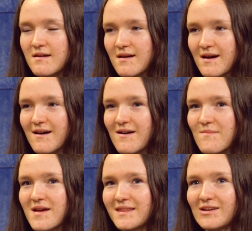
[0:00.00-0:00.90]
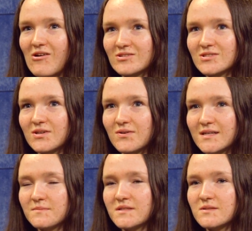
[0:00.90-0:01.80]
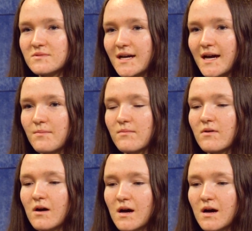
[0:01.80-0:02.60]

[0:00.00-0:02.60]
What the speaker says: And then also I spent some time